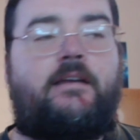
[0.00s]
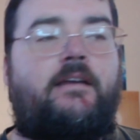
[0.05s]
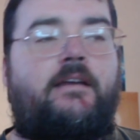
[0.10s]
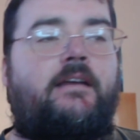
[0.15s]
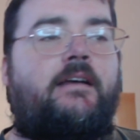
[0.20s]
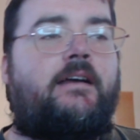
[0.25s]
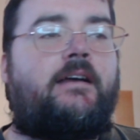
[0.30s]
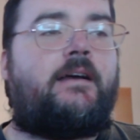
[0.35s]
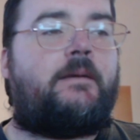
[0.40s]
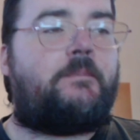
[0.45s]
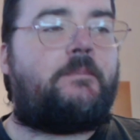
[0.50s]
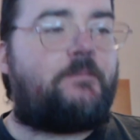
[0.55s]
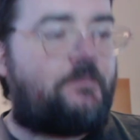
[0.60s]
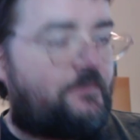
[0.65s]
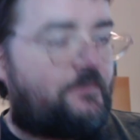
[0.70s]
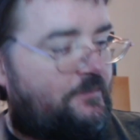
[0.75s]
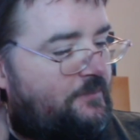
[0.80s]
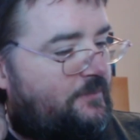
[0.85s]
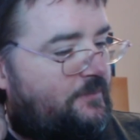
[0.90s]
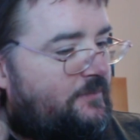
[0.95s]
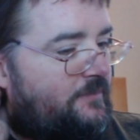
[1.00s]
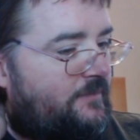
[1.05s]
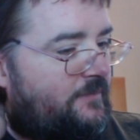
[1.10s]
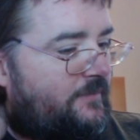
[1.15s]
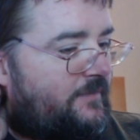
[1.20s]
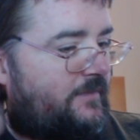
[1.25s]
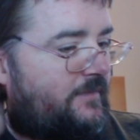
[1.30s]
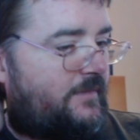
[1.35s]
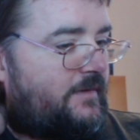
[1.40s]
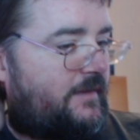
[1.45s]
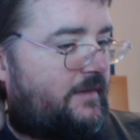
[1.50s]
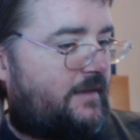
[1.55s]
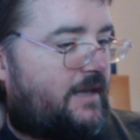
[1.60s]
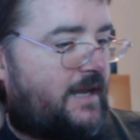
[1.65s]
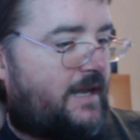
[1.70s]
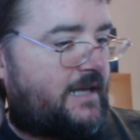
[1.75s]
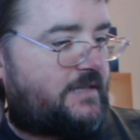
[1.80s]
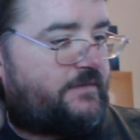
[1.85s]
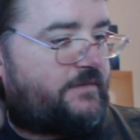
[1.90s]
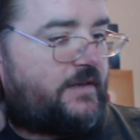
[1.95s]
The
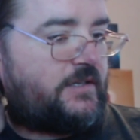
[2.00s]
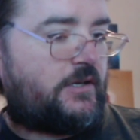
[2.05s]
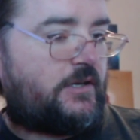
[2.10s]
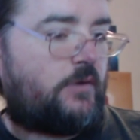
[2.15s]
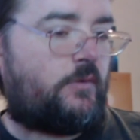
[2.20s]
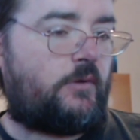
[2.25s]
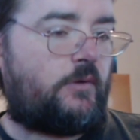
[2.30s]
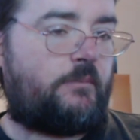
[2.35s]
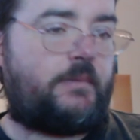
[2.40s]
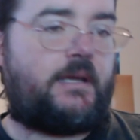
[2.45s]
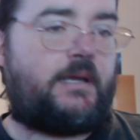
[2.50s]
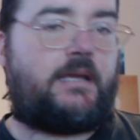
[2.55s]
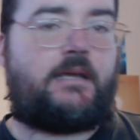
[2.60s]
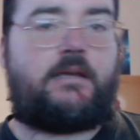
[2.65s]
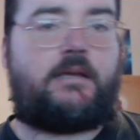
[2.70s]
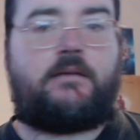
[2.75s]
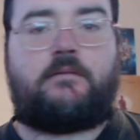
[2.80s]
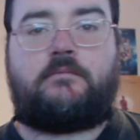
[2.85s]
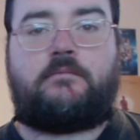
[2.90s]
next video will be